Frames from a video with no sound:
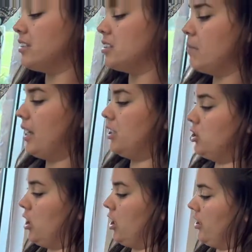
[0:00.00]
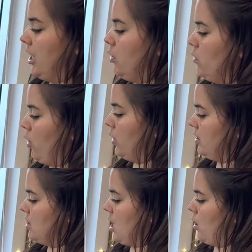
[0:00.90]
to make sure that you notice
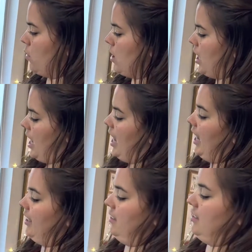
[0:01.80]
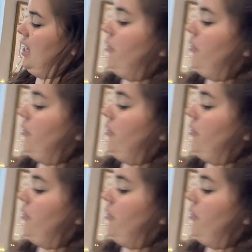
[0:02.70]
though, is if